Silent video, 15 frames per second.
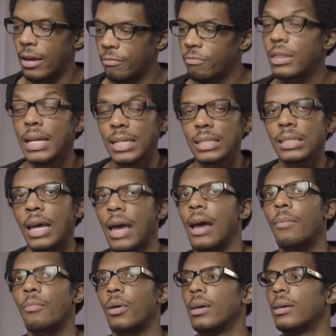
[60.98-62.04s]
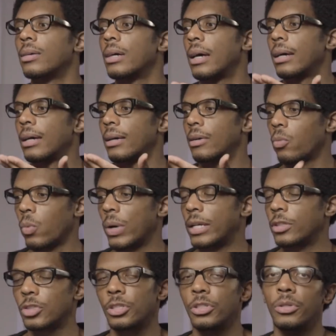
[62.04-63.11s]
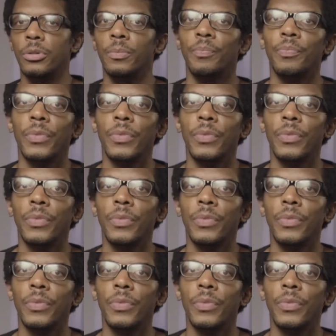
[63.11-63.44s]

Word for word: if this camera went to,